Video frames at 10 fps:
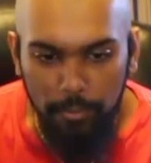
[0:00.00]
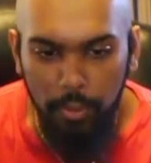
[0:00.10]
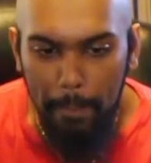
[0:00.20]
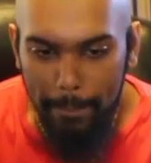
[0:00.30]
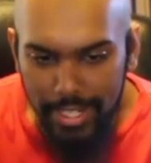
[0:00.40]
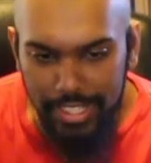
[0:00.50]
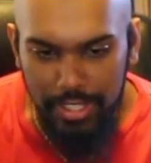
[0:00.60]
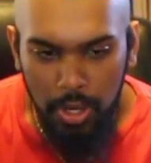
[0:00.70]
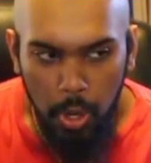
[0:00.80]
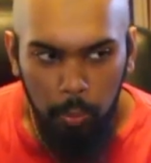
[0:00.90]
an M
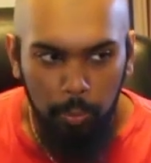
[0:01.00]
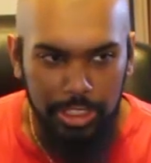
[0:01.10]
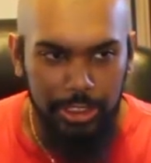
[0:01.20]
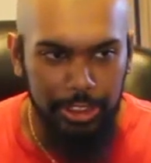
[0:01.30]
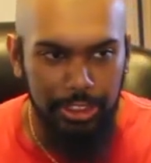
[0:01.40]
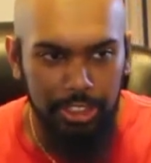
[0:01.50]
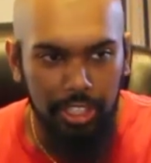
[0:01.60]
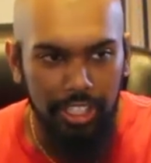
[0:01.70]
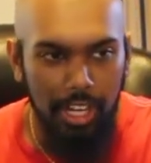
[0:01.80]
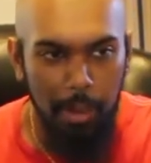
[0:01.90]
for Mini when
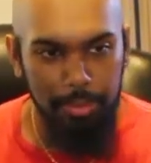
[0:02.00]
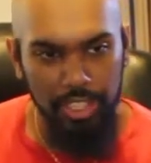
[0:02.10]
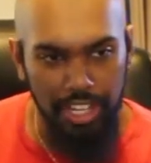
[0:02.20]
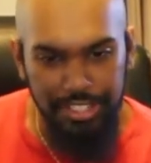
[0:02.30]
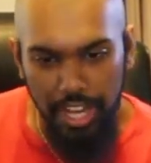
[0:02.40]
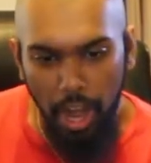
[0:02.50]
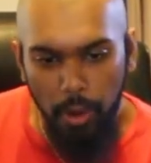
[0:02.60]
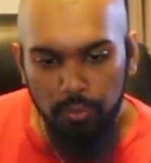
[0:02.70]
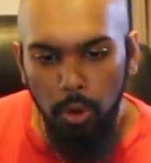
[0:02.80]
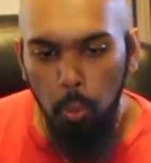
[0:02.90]
you should turn it
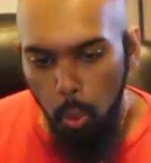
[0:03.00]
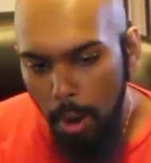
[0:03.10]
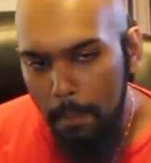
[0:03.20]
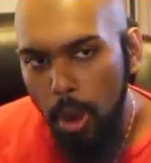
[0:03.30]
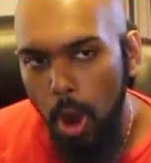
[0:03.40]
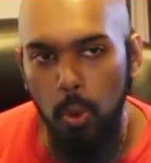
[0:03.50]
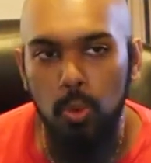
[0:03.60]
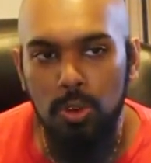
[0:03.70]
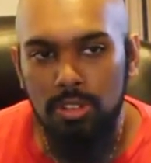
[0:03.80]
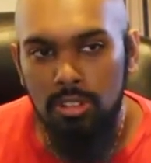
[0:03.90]
upside down for
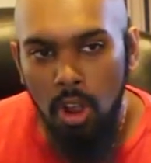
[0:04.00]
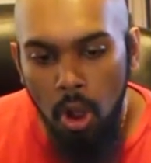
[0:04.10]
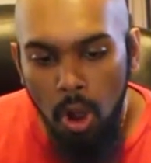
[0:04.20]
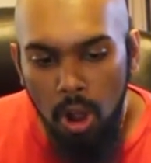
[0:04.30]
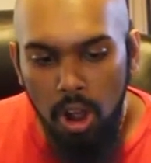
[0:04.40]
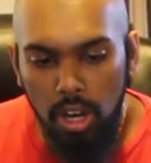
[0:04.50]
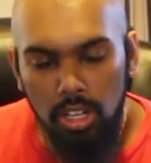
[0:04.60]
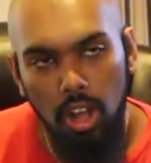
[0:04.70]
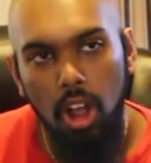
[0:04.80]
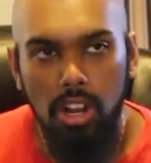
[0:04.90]
Wumbo.
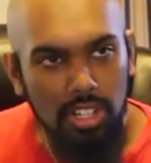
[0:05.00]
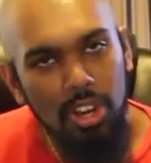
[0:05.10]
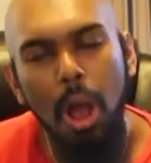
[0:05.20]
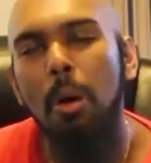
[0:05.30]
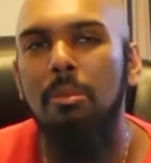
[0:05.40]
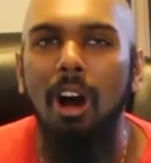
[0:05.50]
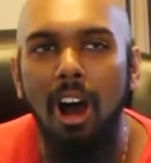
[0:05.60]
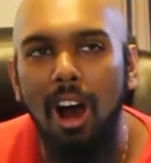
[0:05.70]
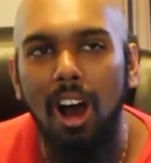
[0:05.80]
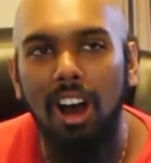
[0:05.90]

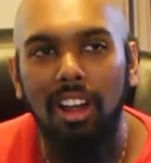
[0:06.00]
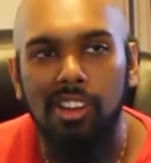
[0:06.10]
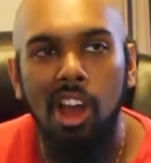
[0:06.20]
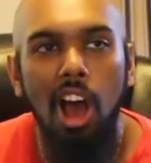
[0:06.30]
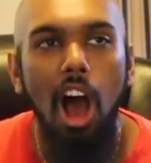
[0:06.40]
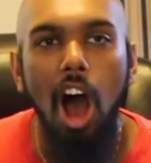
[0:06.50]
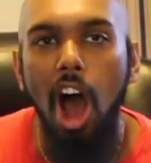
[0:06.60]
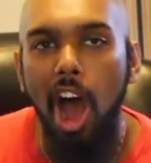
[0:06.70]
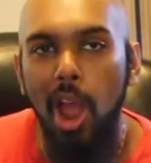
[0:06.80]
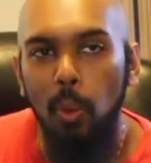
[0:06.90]
Come on.
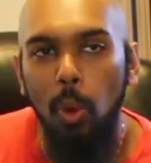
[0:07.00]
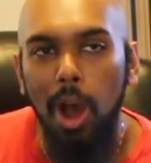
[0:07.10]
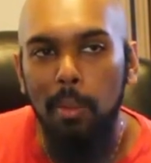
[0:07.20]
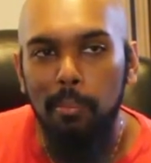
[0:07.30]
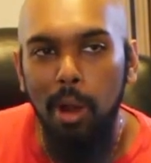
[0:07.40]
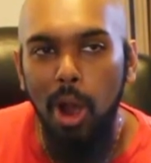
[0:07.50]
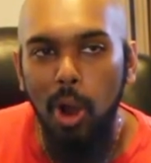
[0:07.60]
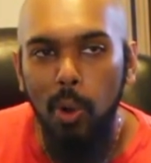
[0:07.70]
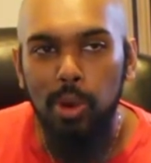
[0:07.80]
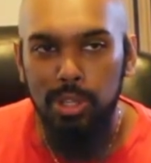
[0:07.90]
I
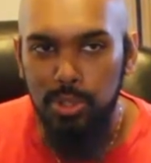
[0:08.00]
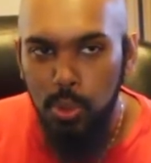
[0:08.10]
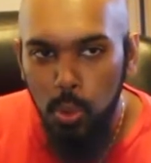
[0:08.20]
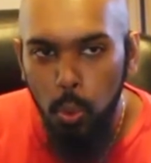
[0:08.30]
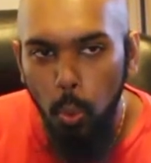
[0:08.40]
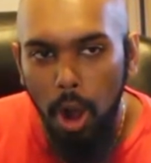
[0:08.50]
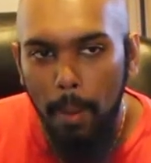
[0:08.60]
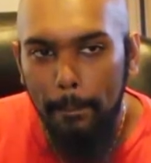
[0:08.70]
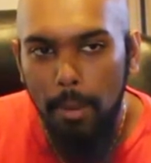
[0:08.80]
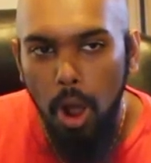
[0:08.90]
Wumbo,
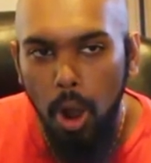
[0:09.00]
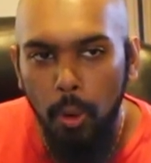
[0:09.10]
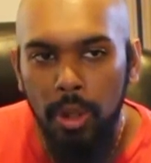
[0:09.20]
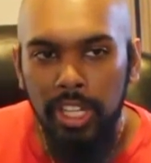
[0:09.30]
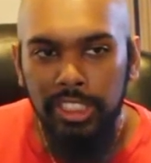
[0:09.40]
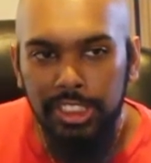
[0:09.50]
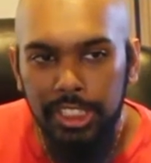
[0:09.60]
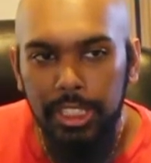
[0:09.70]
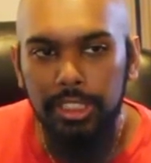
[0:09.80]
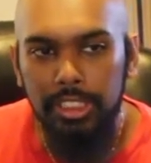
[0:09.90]
you Wumbo,
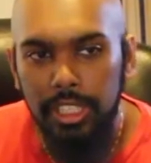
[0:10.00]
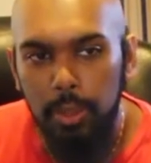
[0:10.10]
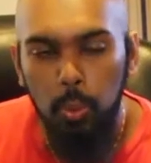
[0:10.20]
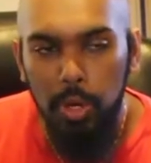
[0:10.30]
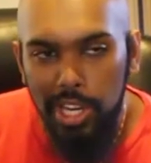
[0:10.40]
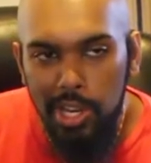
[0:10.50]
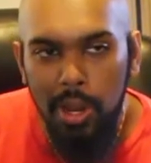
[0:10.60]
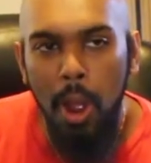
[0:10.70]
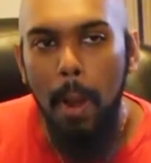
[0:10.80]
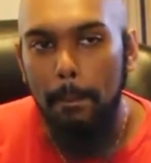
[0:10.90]
she see
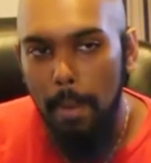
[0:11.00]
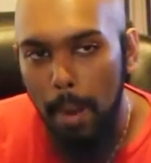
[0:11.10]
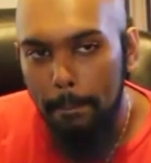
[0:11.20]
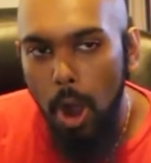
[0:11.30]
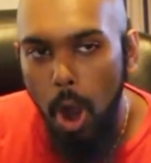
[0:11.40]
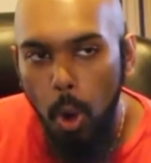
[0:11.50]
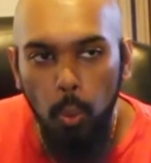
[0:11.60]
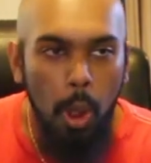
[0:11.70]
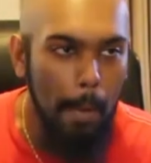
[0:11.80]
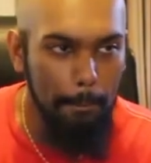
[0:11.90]
we
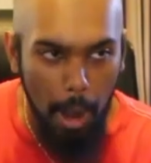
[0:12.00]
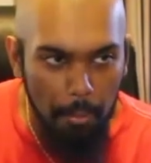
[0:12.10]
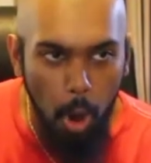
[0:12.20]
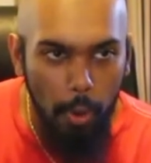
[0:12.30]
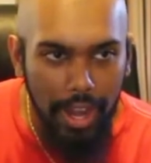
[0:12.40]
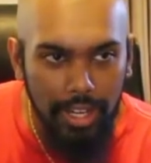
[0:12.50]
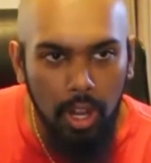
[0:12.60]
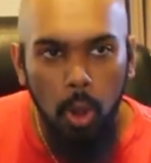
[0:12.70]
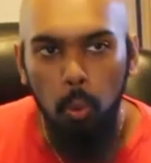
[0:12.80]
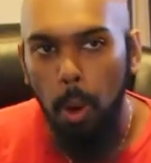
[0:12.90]
Mumbo,
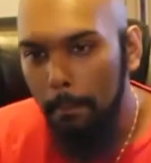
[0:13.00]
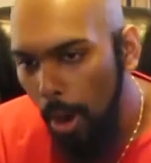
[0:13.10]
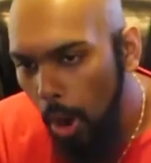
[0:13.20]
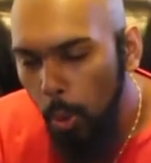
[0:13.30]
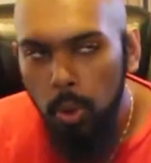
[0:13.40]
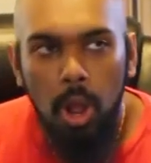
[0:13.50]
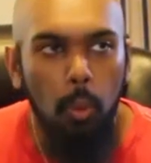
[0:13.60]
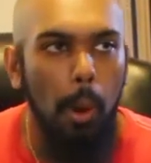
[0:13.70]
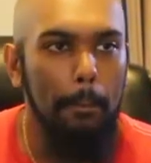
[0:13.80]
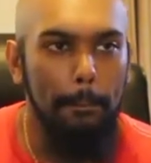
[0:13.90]
Mumboing
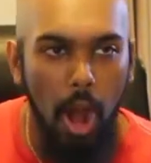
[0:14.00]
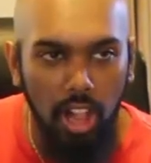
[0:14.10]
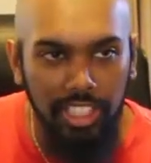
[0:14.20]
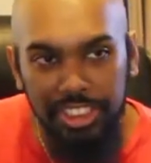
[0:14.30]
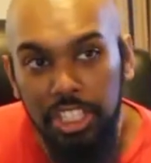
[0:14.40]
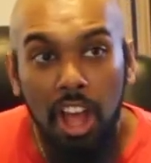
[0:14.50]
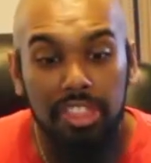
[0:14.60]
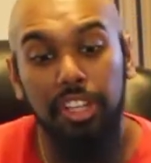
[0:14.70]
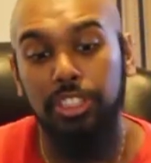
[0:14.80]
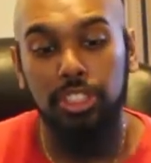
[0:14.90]
Wumbo,
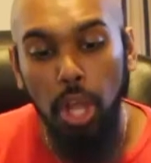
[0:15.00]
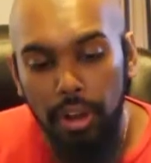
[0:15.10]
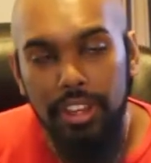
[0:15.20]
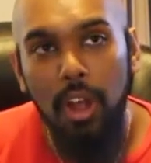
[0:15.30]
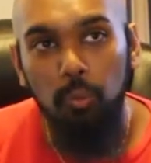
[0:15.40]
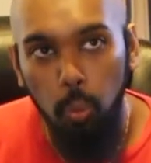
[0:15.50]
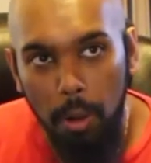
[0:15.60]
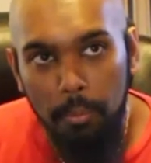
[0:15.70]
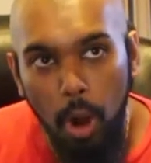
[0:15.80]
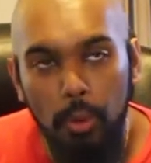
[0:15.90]
Wombology, the
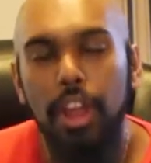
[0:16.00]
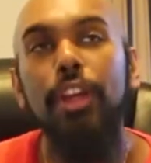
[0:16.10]
study of